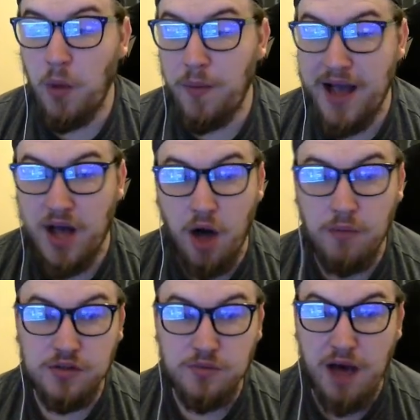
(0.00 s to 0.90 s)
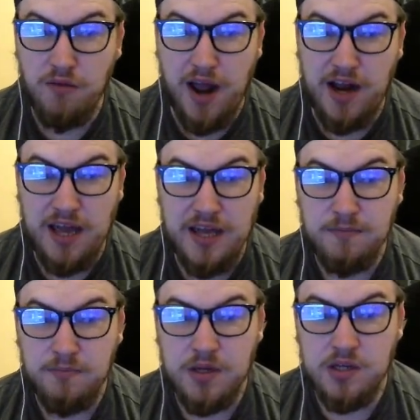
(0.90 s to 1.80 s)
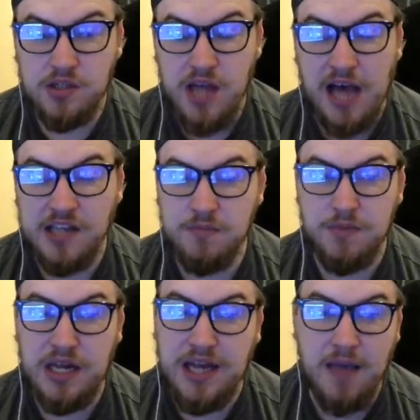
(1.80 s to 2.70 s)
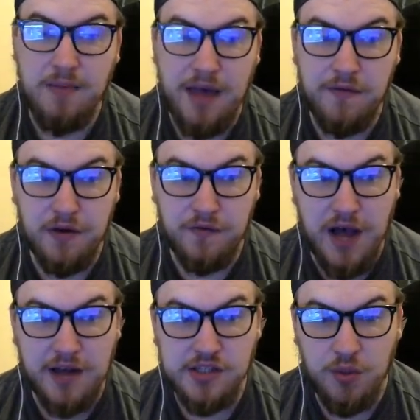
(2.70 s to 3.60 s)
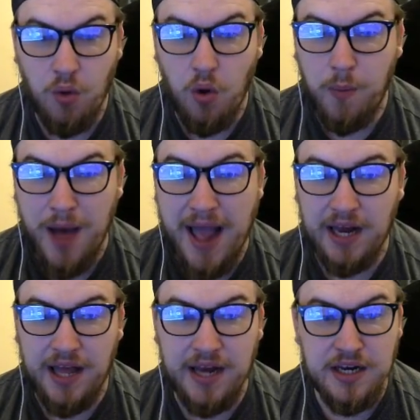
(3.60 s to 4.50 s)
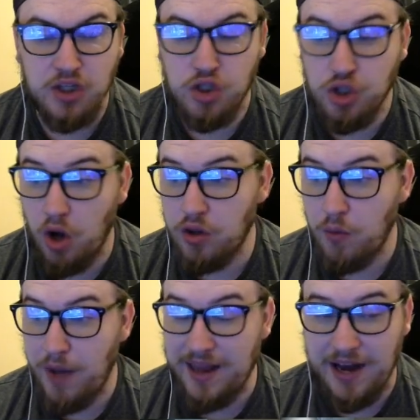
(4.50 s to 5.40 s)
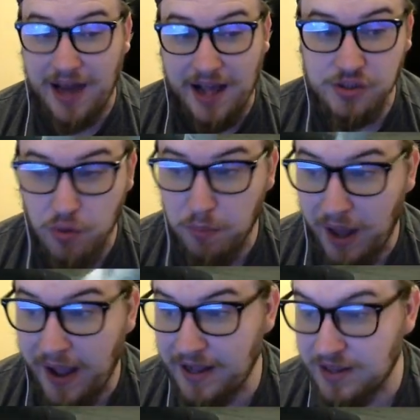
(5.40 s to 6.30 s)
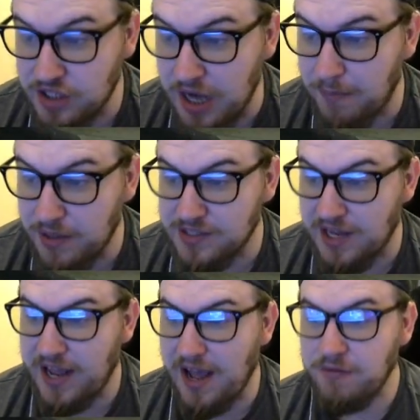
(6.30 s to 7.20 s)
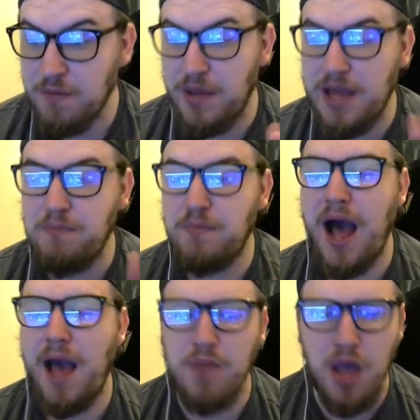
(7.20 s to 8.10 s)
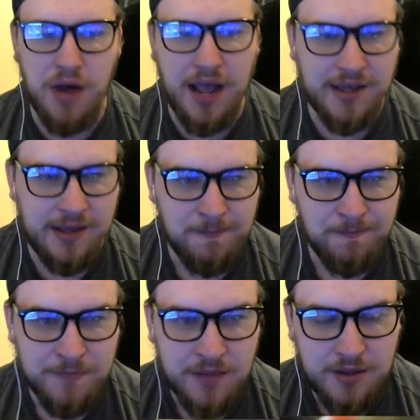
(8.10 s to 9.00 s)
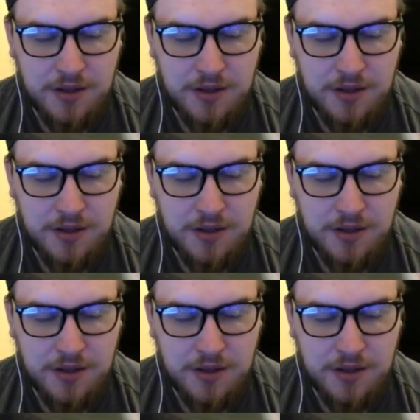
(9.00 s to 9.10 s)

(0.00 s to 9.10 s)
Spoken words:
back home as well, really, because there hasn't been a game here for the fans to all pile in and enjoy the way that Leicester are playing in the Champions League after beating Bayern Munich. You